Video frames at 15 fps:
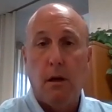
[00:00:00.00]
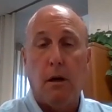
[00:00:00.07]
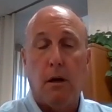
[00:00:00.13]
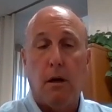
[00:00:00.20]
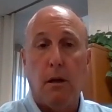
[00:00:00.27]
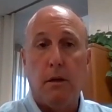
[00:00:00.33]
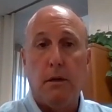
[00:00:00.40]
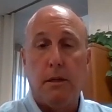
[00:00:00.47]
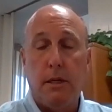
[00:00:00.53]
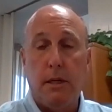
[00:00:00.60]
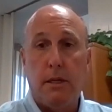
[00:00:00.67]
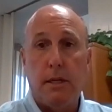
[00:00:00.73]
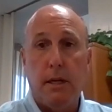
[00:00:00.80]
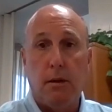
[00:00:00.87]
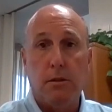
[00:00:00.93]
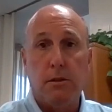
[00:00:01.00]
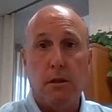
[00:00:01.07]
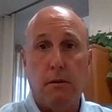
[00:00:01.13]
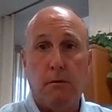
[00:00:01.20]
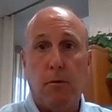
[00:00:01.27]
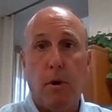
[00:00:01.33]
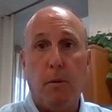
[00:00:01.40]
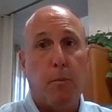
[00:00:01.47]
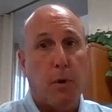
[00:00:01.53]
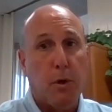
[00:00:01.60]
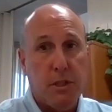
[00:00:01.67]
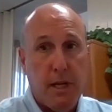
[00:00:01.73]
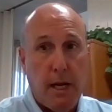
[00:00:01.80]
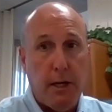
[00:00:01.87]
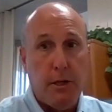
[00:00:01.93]
on details of what
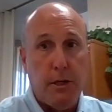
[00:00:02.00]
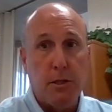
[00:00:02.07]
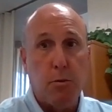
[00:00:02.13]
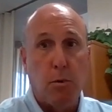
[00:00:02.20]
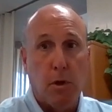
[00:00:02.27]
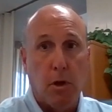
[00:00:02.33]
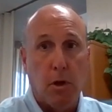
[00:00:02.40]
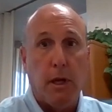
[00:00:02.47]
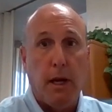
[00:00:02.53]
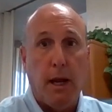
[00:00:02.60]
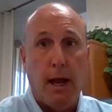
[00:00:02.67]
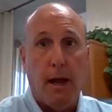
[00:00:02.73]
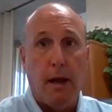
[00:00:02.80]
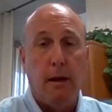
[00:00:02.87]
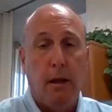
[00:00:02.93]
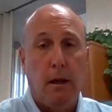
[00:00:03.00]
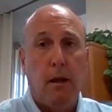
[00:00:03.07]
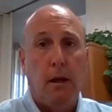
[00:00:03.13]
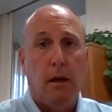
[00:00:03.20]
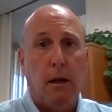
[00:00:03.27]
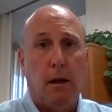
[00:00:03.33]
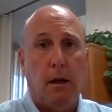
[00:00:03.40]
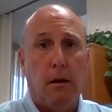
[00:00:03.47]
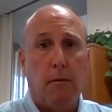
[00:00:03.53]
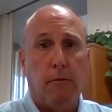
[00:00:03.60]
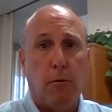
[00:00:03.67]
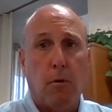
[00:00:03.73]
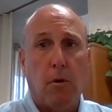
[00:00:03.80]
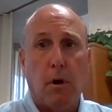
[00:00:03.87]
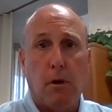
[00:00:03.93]
percentages we're looking at
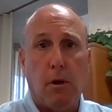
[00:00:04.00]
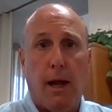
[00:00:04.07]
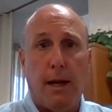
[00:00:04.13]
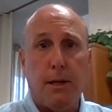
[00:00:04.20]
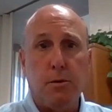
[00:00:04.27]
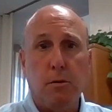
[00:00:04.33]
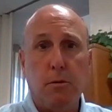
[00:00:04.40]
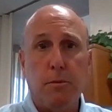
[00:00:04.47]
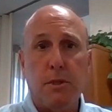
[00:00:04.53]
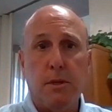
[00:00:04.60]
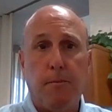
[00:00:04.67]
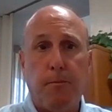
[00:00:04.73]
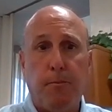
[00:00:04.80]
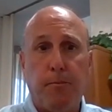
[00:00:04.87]
for our classrooms.